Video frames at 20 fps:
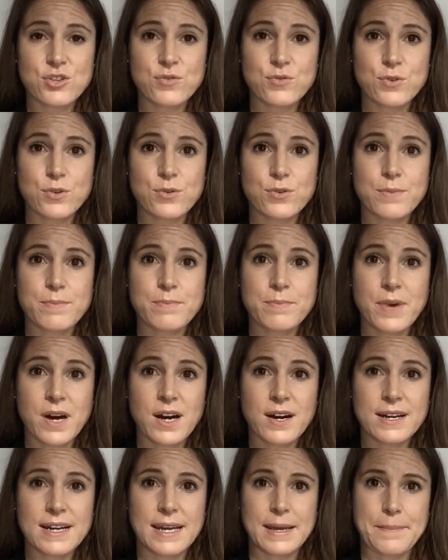through the
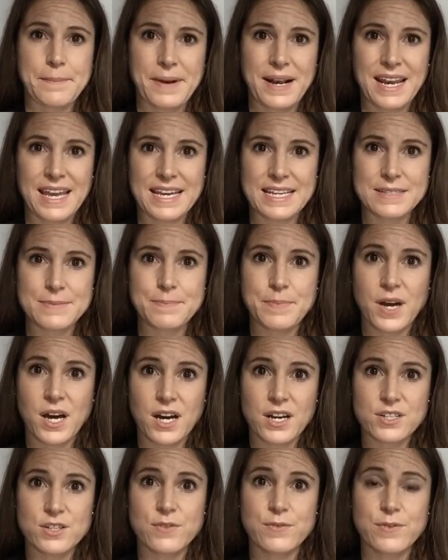marketplace
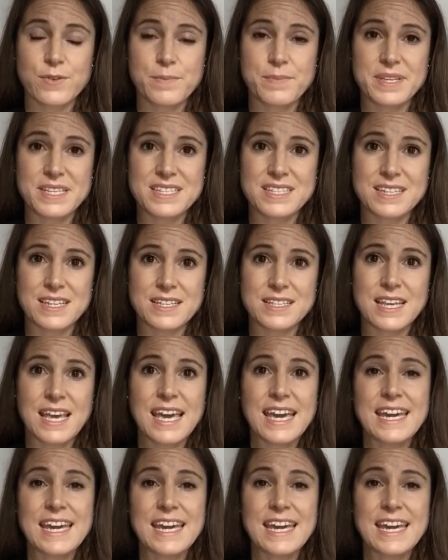part of the business